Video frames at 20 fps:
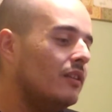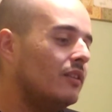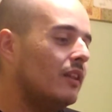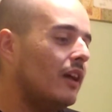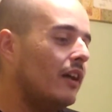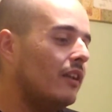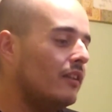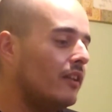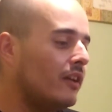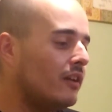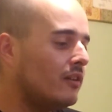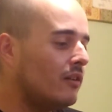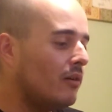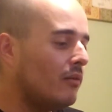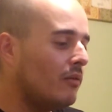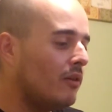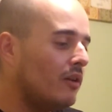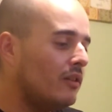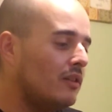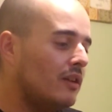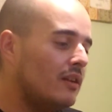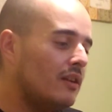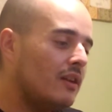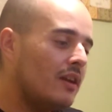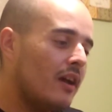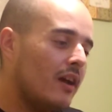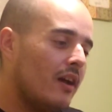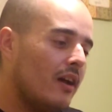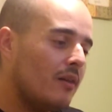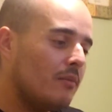that Laker run that
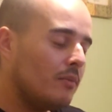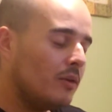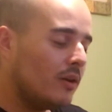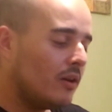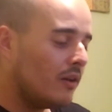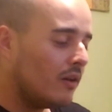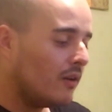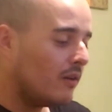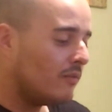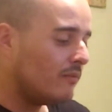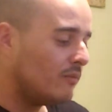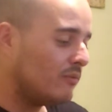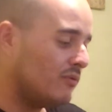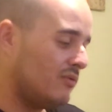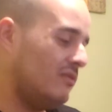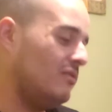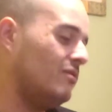he had, man.